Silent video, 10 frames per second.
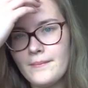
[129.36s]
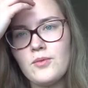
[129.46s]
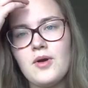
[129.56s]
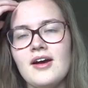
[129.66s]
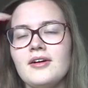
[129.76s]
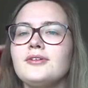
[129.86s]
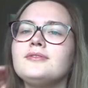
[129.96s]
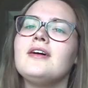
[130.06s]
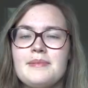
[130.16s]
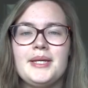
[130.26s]

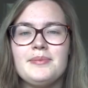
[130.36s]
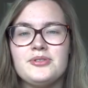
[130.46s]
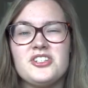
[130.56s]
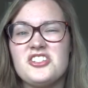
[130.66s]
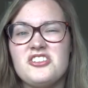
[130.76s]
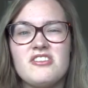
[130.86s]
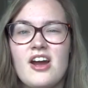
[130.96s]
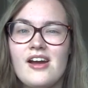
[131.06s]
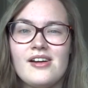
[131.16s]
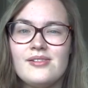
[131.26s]
Well, people just
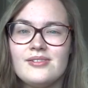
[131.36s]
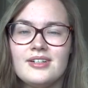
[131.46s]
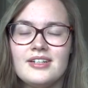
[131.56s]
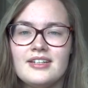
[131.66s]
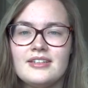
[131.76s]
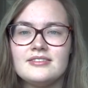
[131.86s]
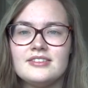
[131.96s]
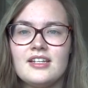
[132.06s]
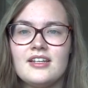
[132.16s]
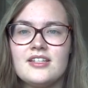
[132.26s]
grow
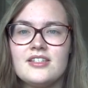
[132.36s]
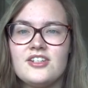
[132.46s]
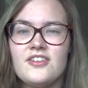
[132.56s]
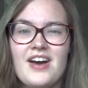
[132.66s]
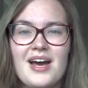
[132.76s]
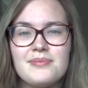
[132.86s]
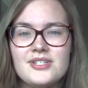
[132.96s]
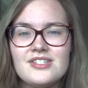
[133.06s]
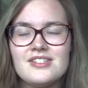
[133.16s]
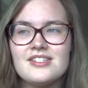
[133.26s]
and stuff
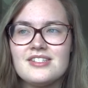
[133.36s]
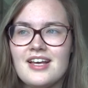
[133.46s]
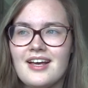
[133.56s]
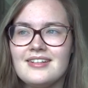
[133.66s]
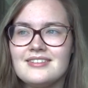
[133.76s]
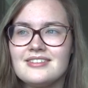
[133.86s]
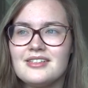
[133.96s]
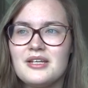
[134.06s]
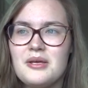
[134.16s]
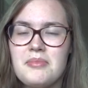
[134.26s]
happens and
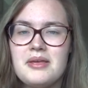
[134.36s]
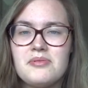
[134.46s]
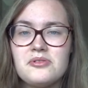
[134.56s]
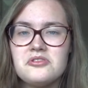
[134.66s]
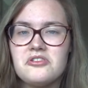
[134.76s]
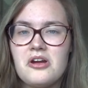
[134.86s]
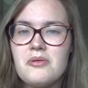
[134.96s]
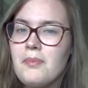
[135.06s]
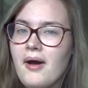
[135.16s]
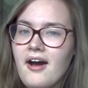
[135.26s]
people grow
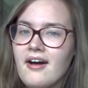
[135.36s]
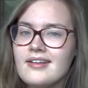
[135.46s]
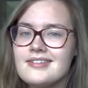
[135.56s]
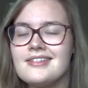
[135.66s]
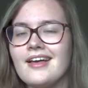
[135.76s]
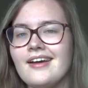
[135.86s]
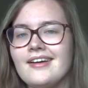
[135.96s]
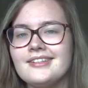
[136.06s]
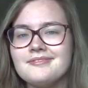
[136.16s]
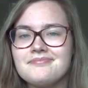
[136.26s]
apart,
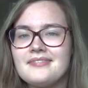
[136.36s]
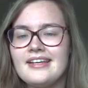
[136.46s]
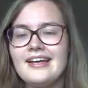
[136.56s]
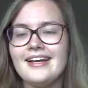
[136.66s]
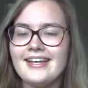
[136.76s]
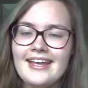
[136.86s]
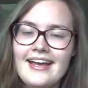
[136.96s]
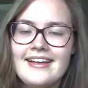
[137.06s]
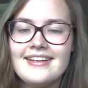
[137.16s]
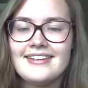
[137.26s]
so
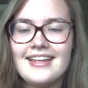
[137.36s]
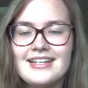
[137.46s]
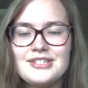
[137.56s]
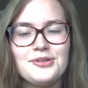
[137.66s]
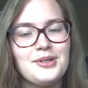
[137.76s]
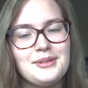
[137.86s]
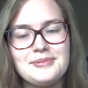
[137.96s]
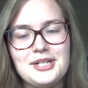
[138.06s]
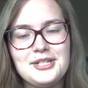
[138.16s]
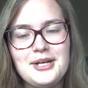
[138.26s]
yeah, that's all
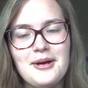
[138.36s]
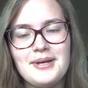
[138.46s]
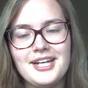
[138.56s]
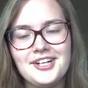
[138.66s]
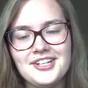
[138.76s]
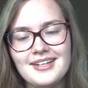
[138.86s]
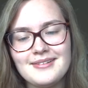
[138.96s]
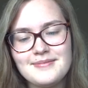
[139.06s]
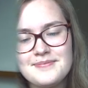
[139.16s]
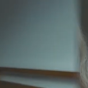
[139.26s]
I'm gonna comment on it.
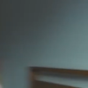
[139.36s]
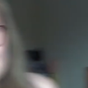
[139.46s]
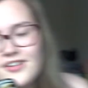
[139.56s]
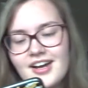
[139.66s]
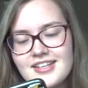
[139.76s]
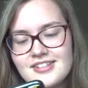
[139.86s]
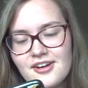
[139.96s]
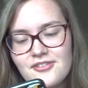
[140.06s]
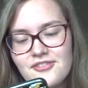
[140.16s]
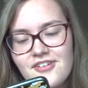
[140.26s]
Advice
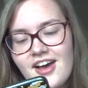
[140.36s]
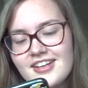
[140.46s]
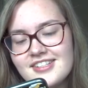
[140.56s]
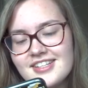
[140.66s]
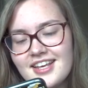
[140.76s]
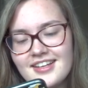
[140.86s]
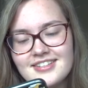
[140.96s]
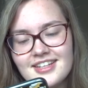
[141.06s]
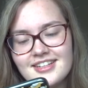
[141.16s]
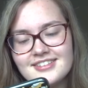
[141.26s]
on first
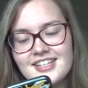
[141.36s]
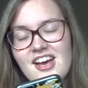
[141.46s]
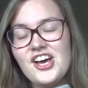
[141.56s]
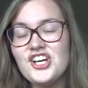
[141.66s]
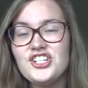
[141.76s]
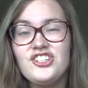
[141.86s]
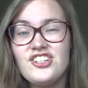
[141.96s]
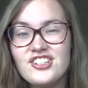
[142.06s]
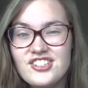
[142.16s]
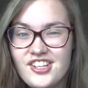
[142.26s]
kisses,
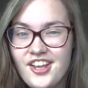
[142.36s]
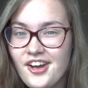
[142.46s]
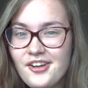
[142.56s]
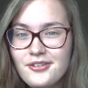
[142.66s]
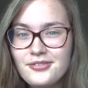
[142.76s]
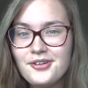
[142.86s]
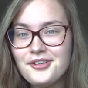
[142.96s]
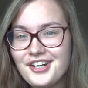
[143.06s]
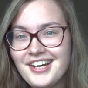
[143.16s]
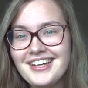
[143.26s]
just go
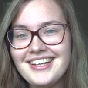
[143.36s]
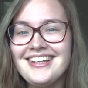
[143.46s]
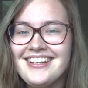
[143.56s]
for it.